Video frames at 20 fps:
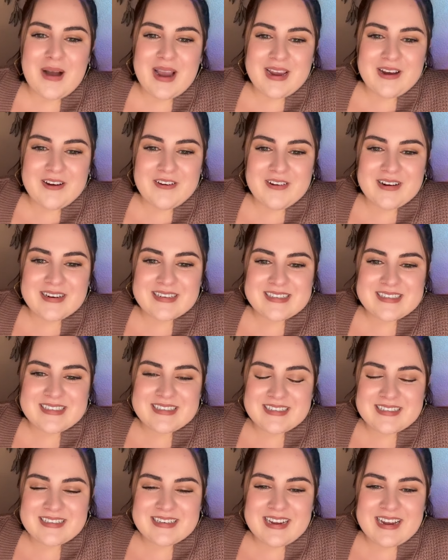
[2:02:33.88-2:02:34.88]
Chris.
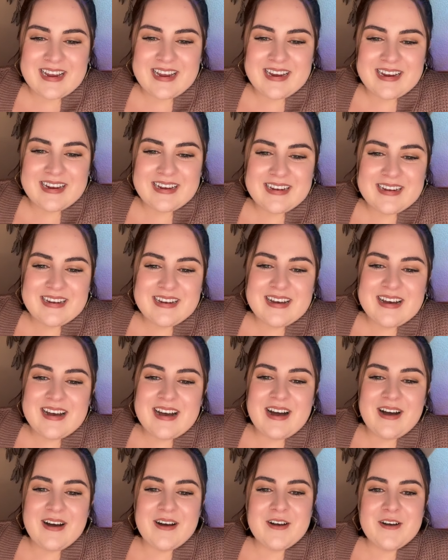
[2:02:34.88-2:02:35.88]
Good night.
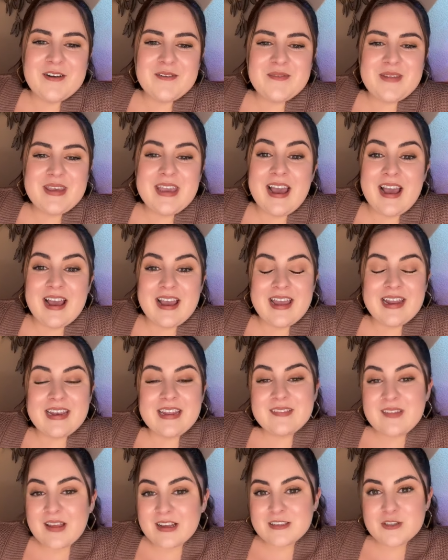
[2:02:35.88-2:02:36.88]
Yeah, any
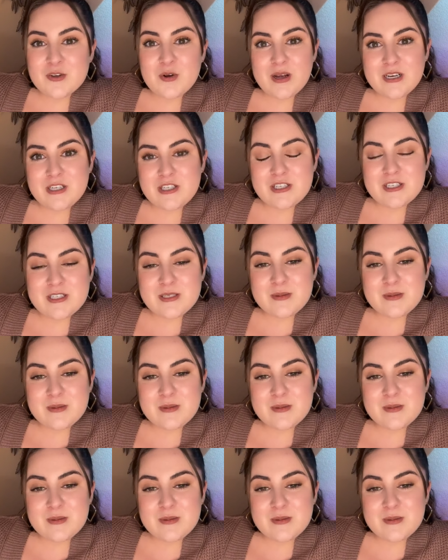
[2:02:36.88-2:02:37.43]
last questions